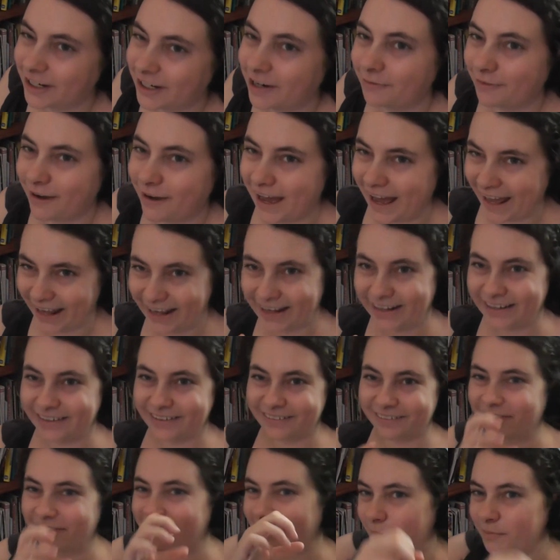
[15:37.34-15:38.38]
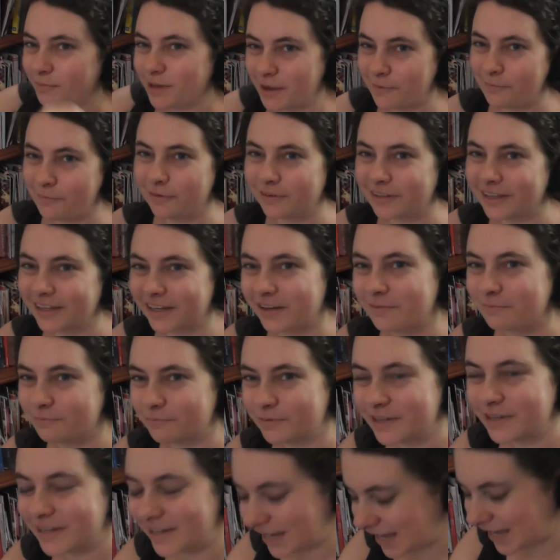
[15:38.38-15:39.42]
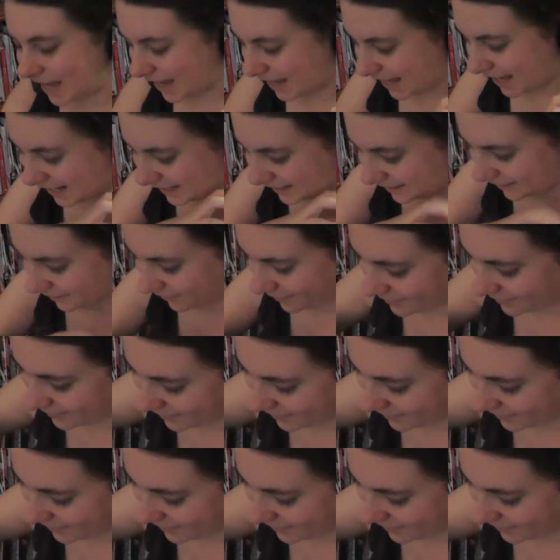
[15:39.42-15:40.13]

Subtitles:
out what angles people need to be at so you